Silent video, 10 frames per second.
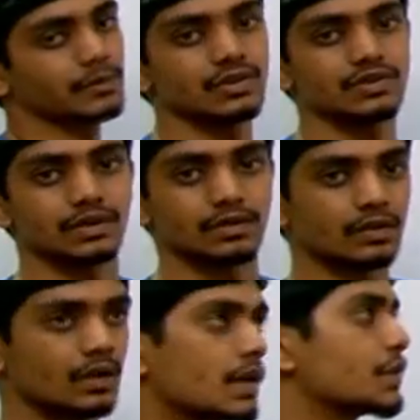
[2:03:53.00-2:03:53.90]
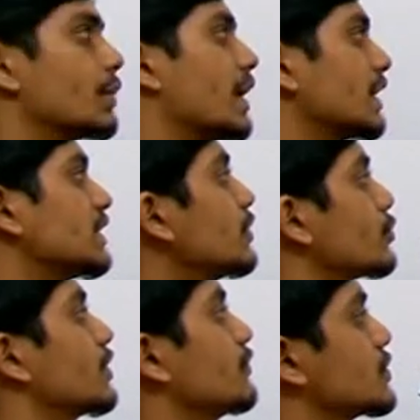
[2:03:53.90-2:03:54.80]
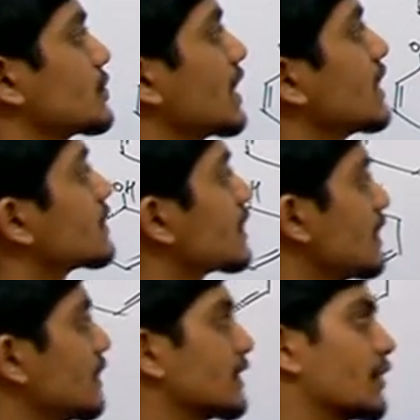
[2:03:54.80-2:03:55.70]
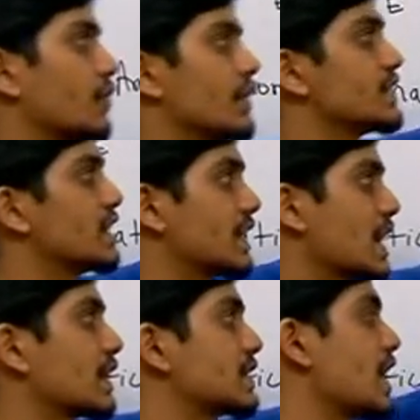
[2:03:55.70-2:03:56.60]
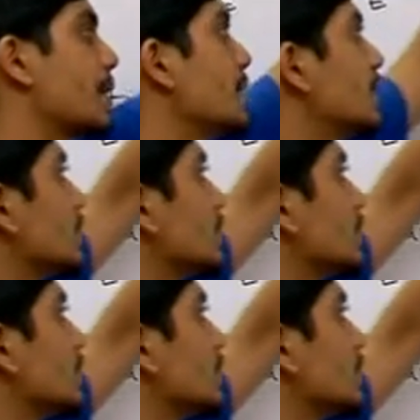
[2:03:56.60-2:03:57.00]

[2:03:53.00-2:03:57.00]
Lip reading: position. So either you can visualize that first the attack has happened